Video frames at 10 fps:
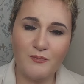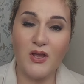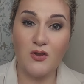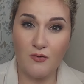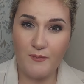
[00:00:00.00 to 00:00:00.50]

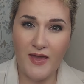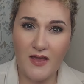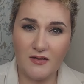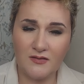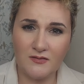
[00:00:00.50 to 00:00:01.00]
But your
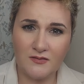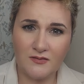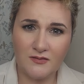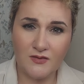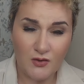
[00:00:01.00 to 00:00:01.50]
pain,
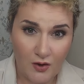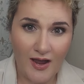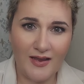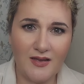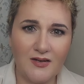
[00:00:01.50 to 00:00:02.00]
your
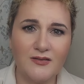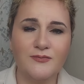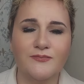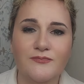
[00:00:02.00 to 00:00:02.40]
anger,